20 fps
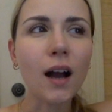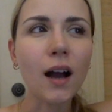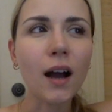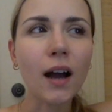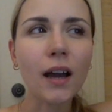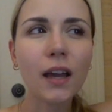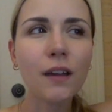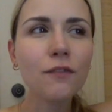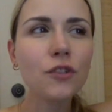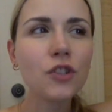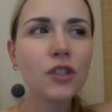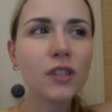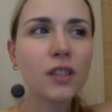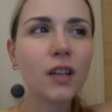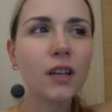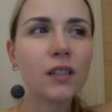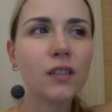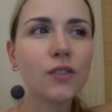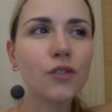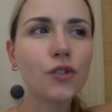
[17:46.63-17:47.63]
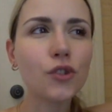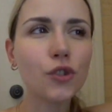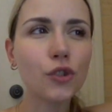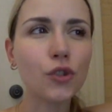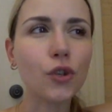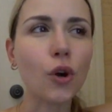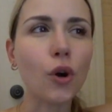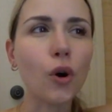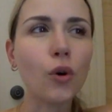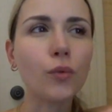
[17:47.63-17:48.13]
I have just gotten
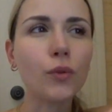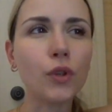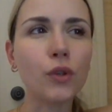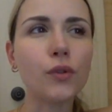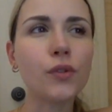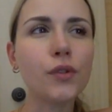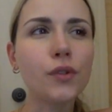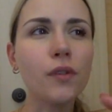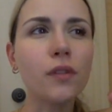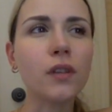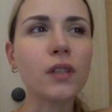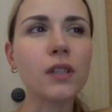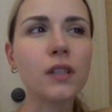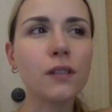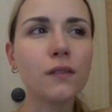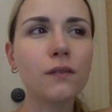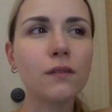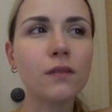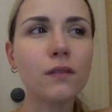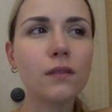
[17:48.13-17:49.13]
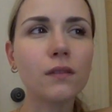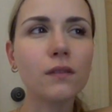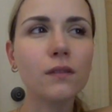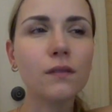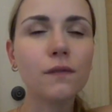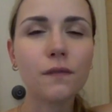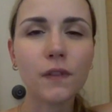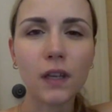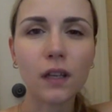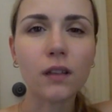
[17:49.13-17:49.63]
so used to this
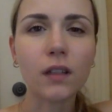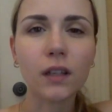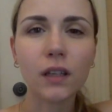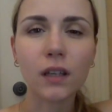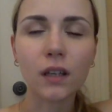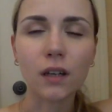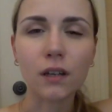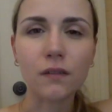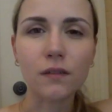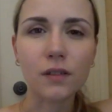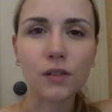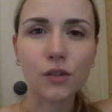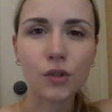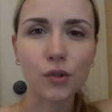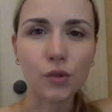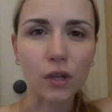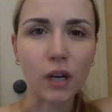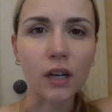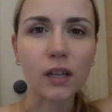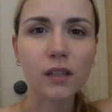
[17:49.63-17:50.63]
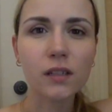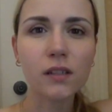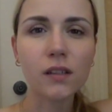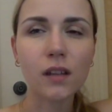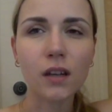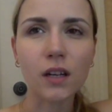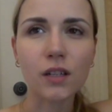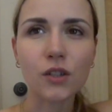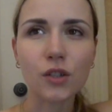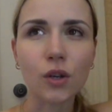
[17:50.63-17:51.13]
feeling of stress
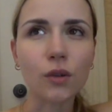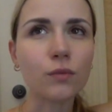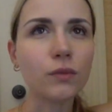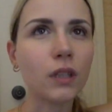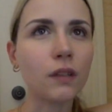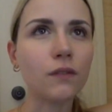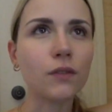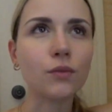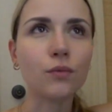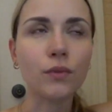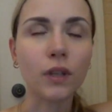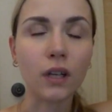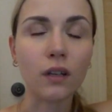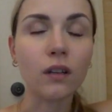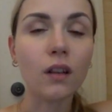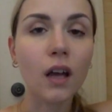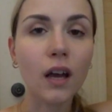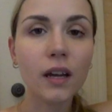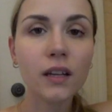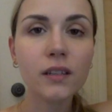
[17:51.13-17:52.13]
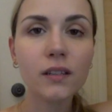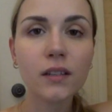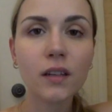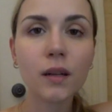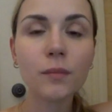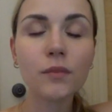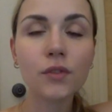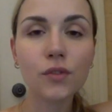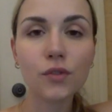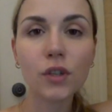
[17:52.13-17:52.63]
that I don't even realize that
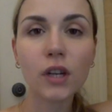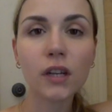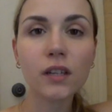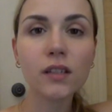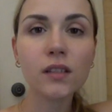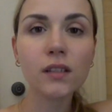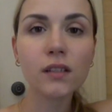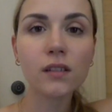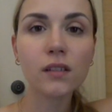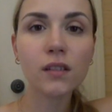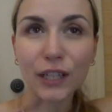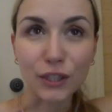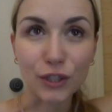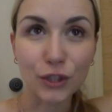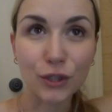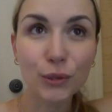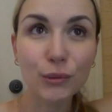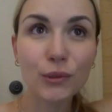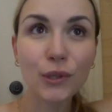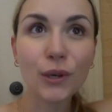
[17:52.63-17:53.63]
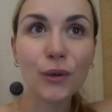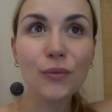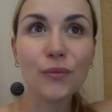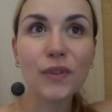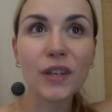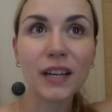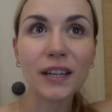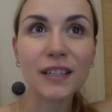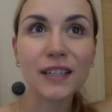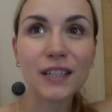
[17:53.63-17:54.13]
I'm stressed. I do know
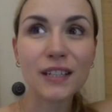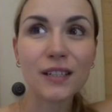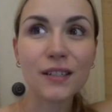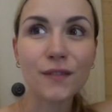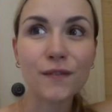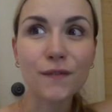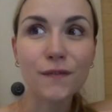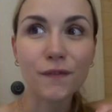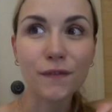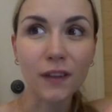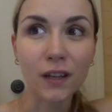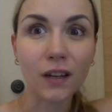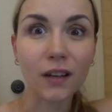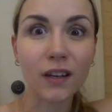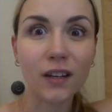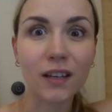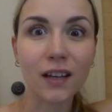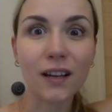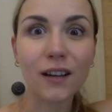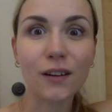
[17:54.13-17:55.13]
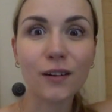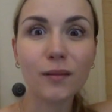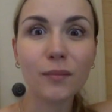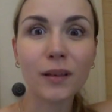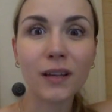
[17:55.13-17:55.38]
that I need to figure it out